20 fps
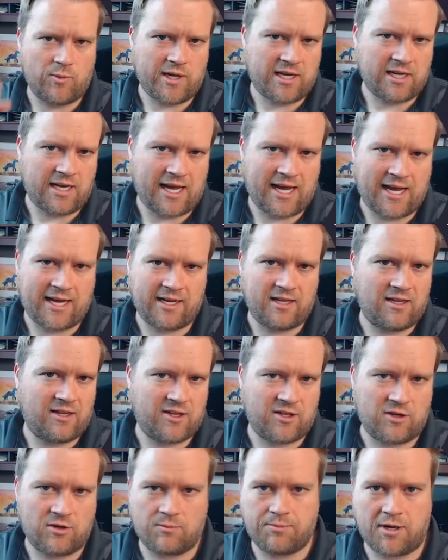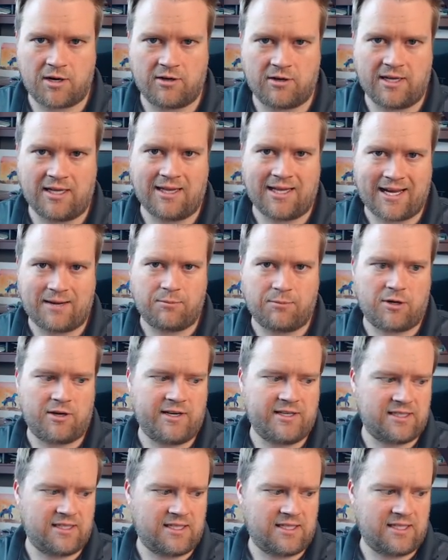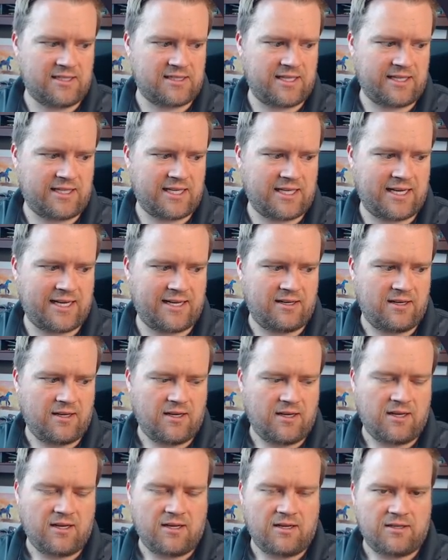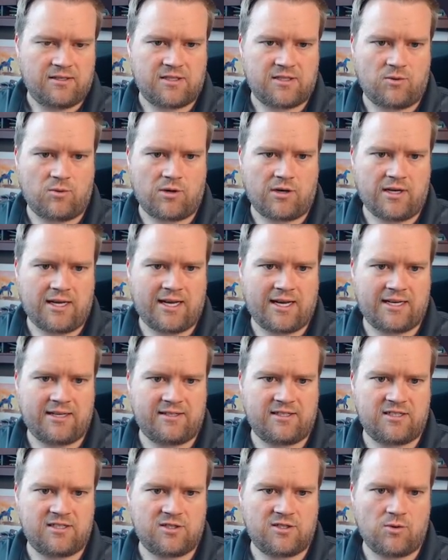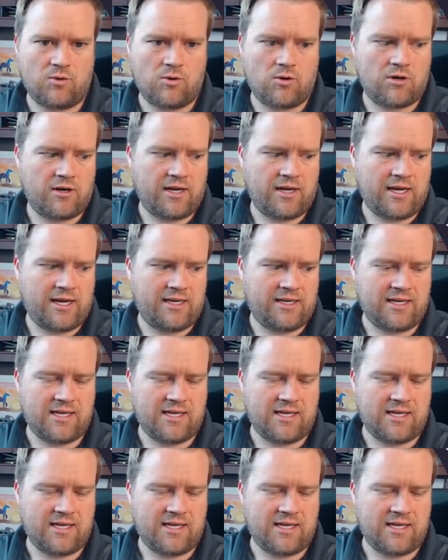we can add in third-party libraries and things like that. So we're gonna add a store and a